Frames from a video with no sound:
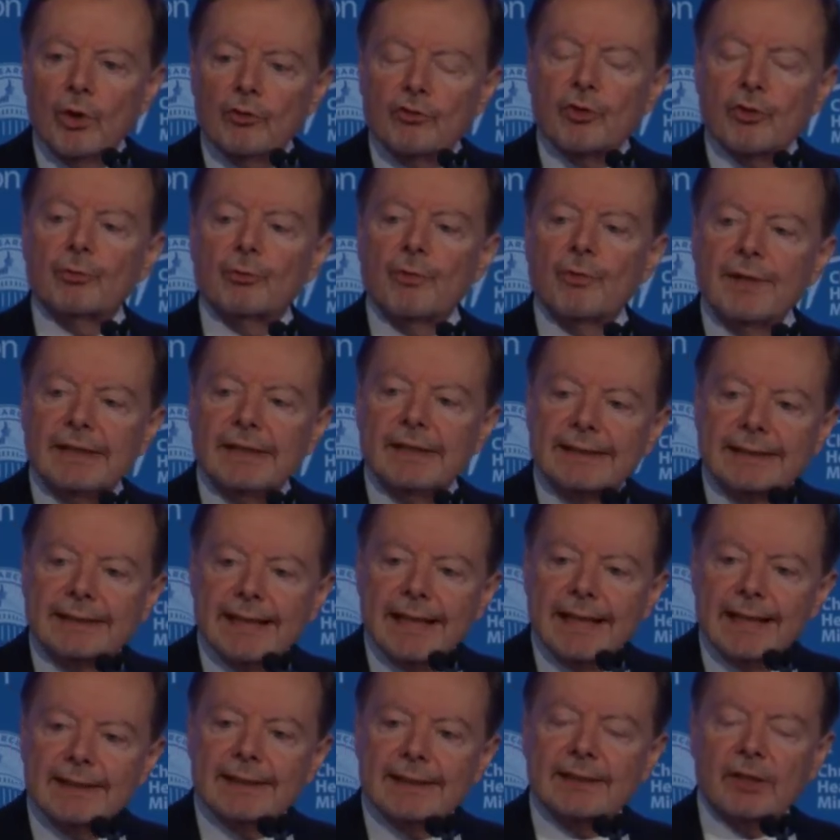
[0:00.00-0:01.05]
to
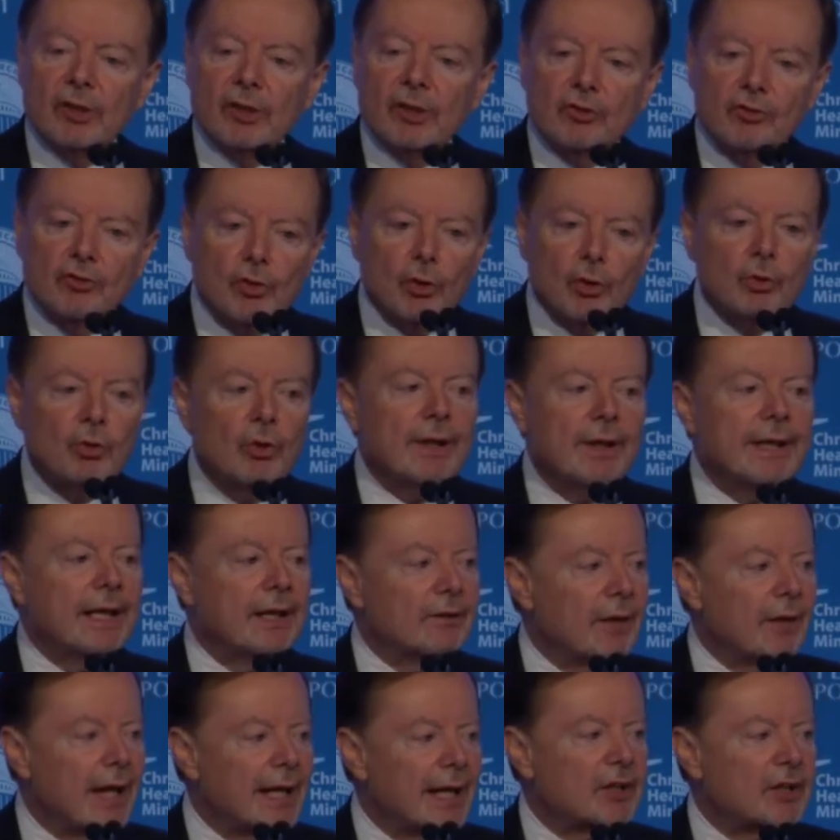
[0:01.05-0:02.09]
resist the duly
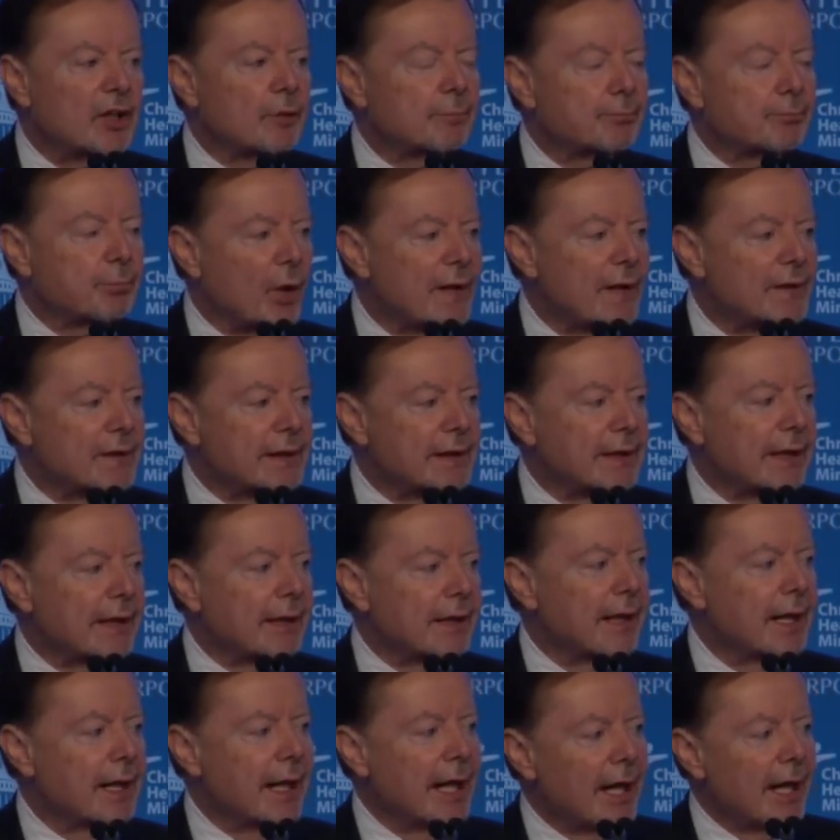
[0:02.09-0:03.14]
elected
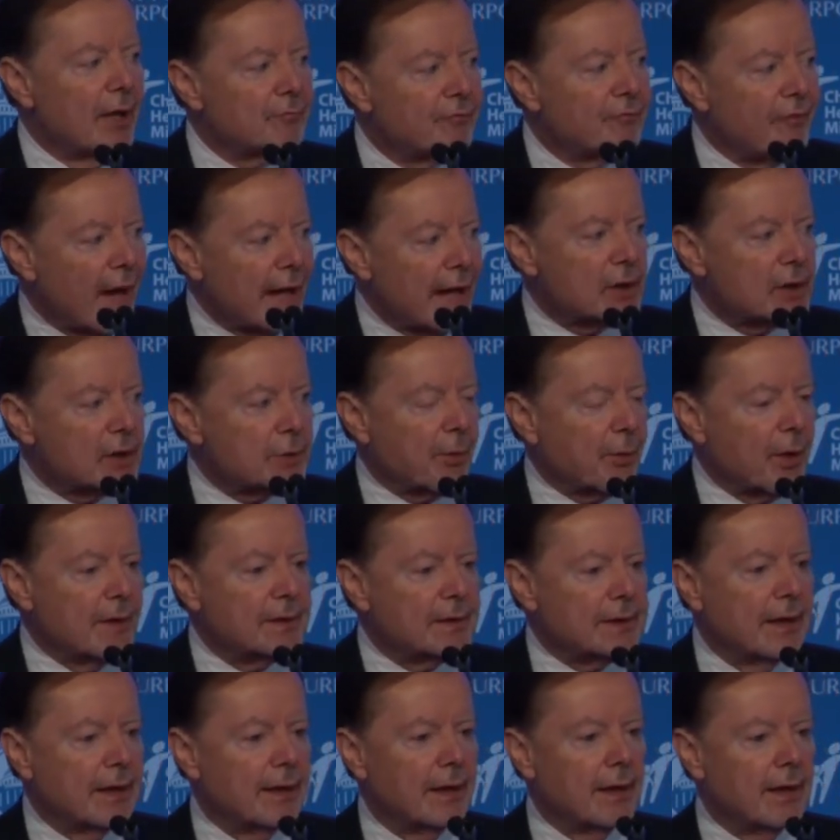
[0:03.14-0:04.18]
president and vice
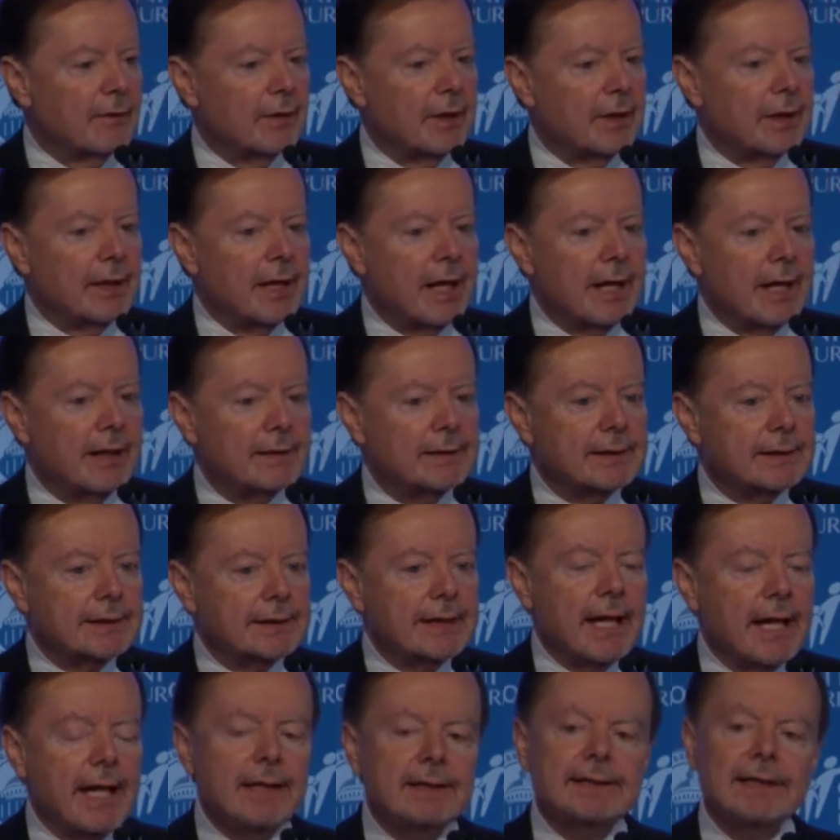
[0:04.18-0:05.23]
president of the United
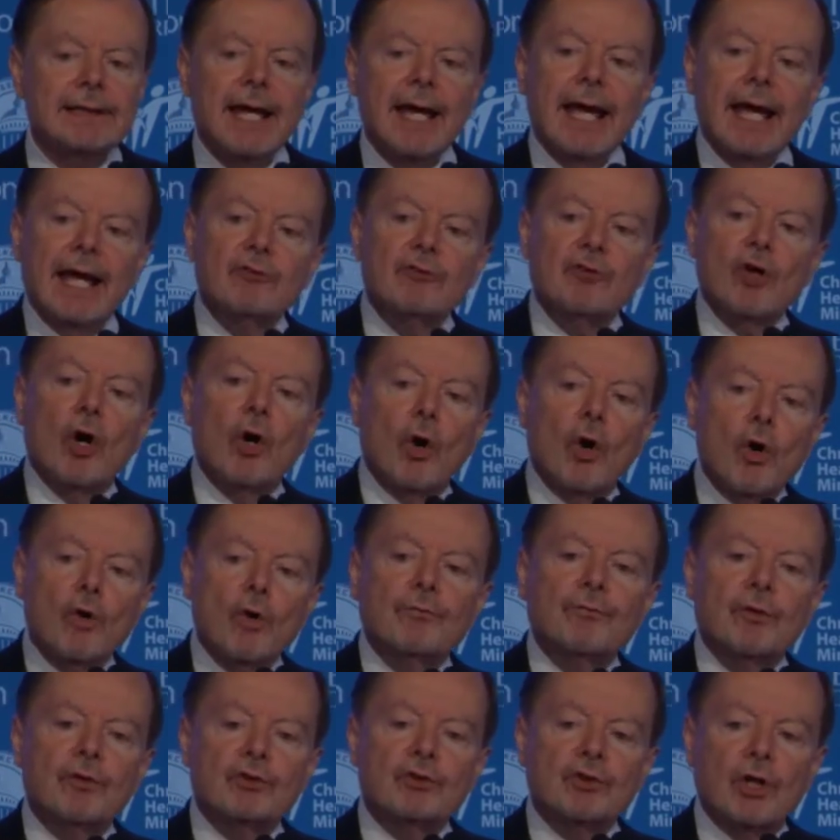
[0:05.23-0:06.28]
States and to
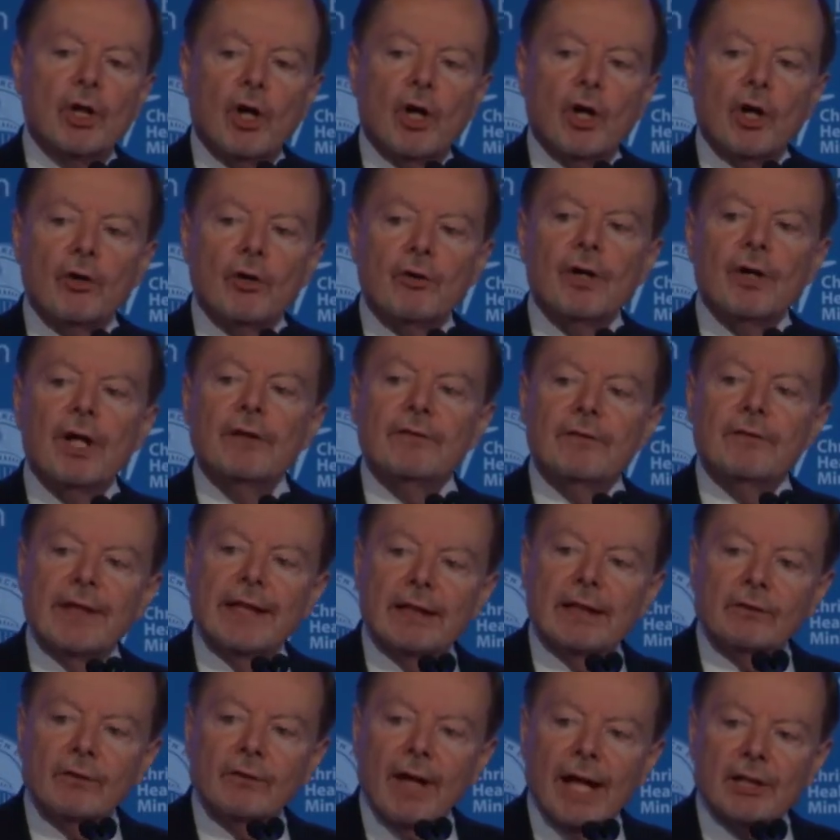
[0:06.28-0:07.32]
overturn
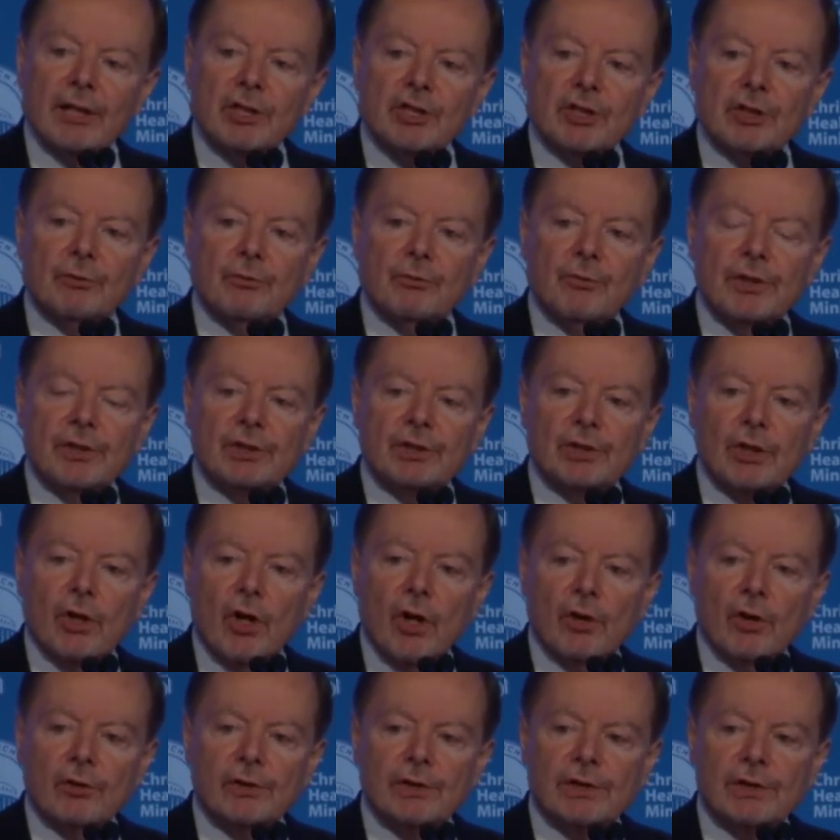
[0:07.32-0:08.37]
the election
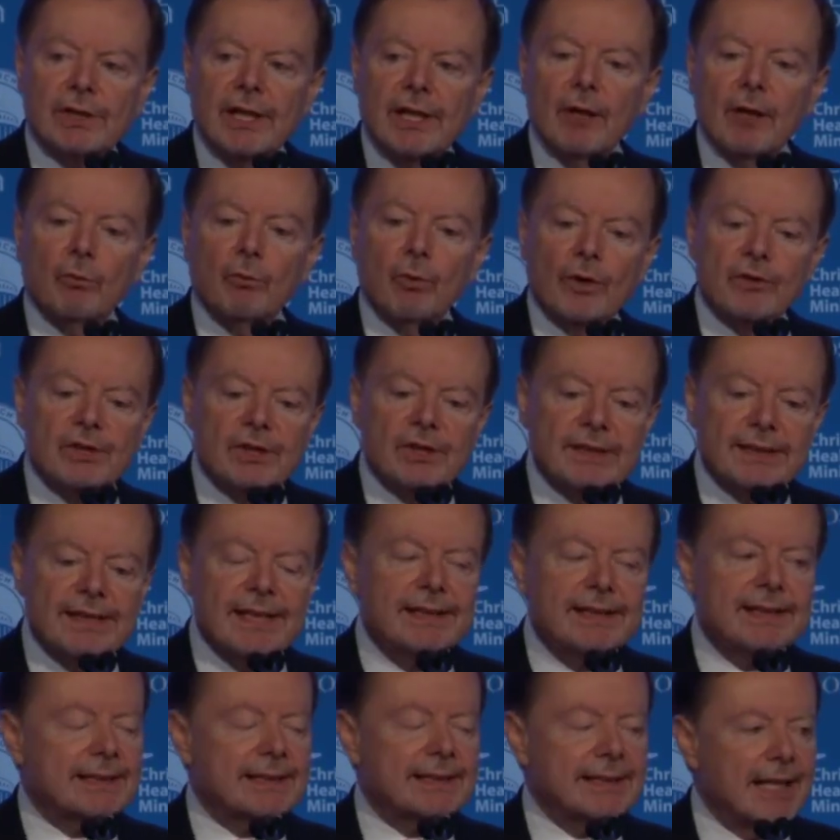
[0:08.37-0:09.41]
results where
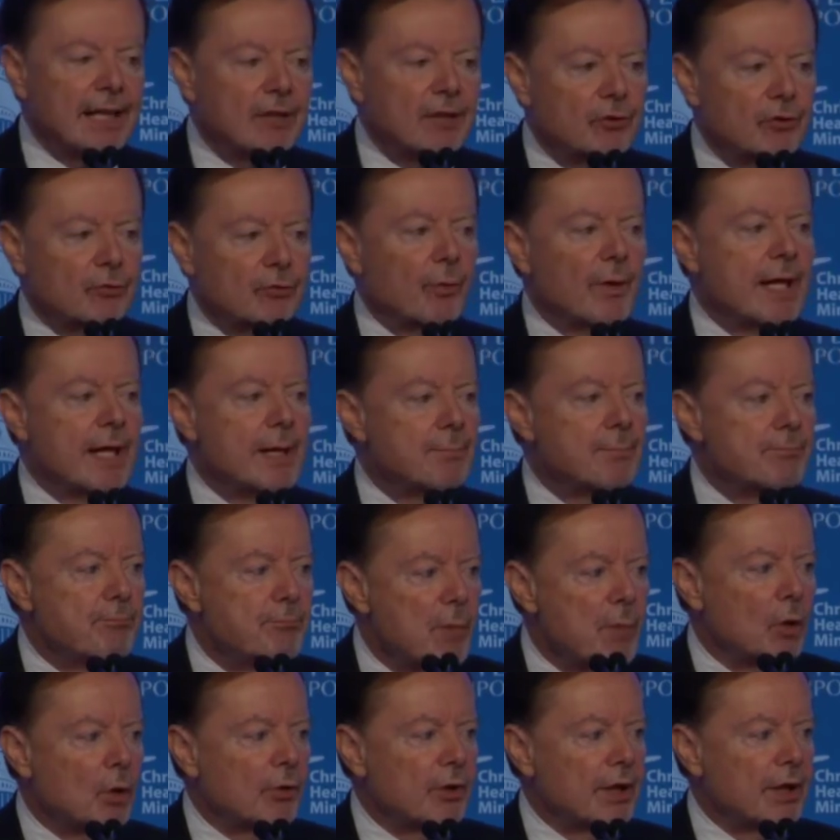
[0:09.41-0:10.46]
63
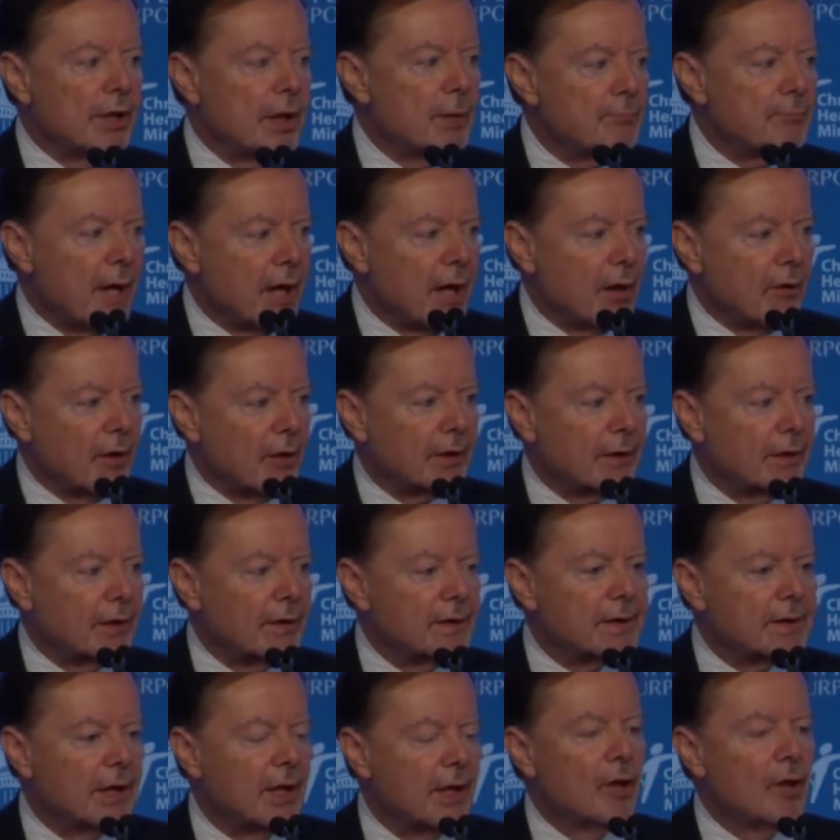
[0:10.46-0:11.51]
million
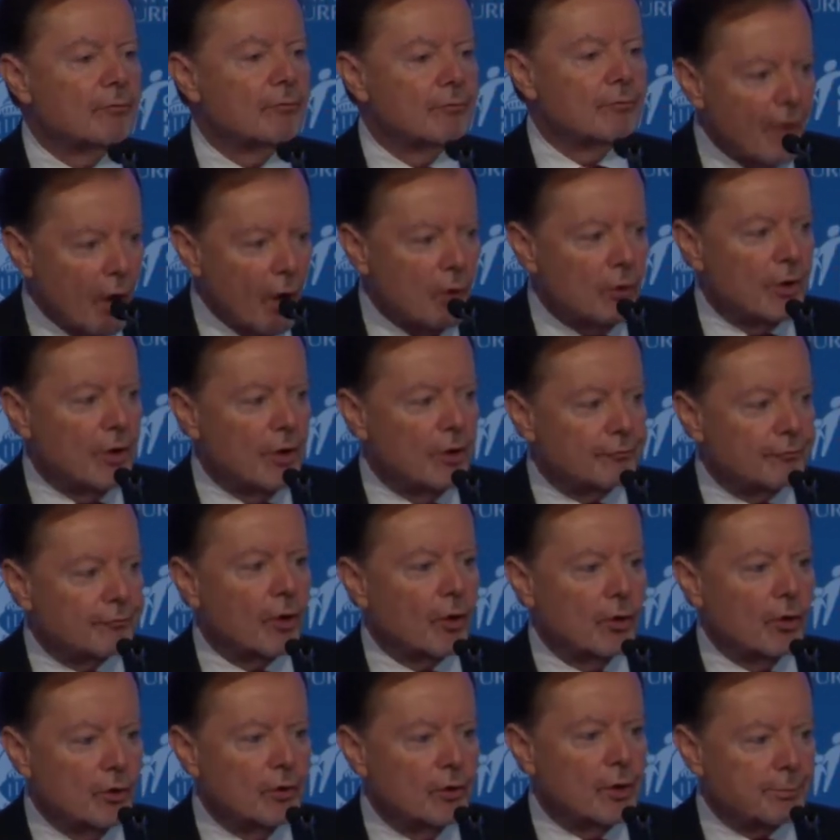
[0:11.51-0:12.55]
Americans voted
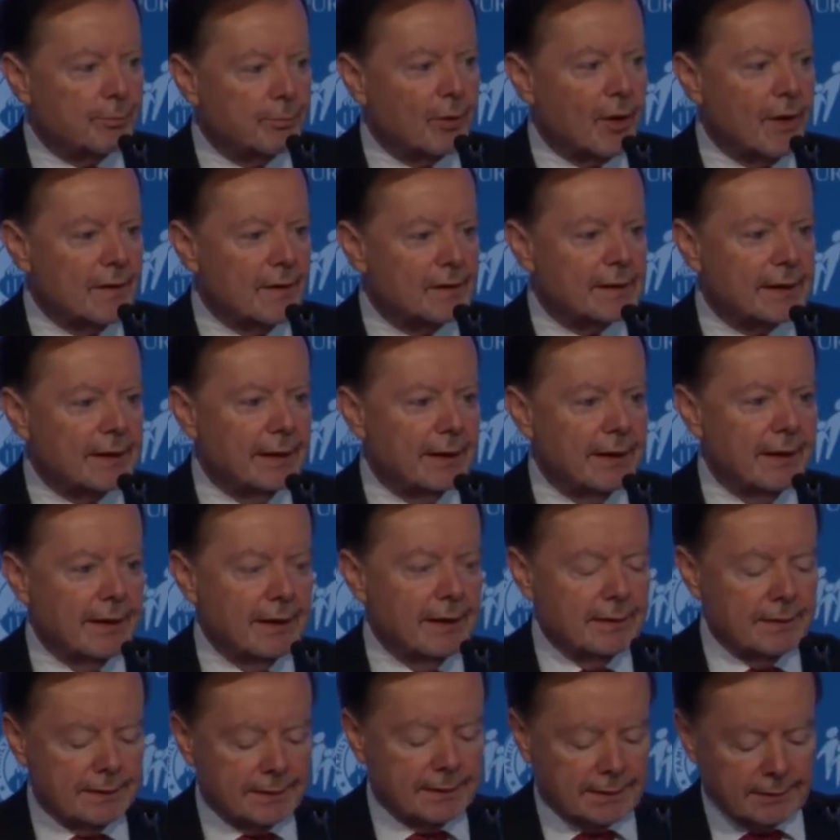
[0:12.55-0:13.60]
for who the president
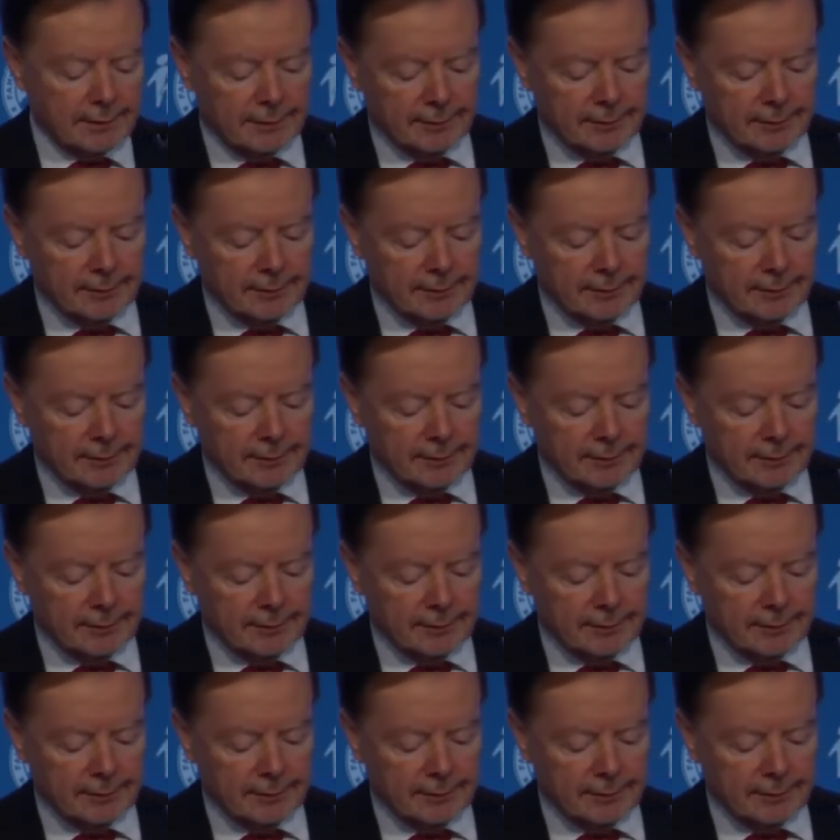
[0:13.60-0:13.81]
is.